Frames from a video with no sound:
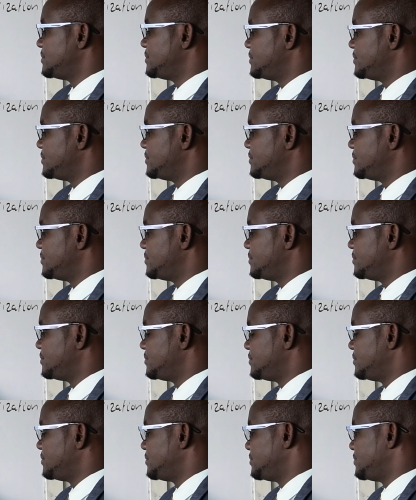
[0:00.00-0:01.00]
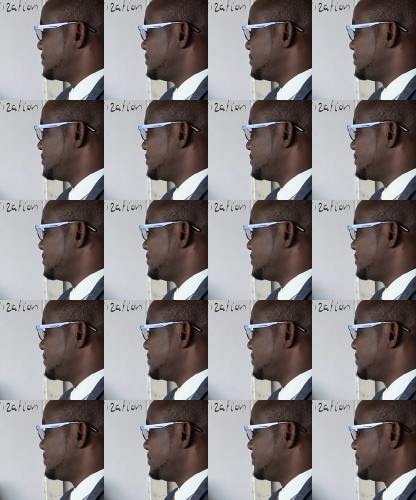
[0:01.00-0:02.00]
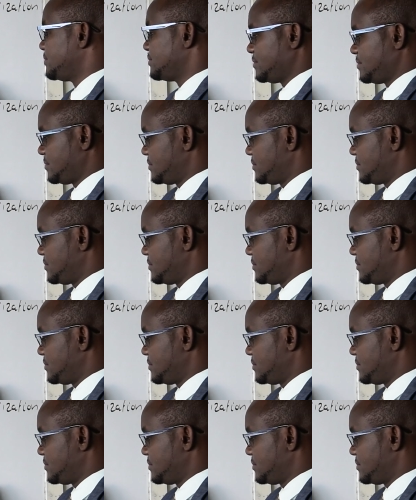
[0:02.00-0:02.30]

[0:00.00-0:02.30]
(no one is talking)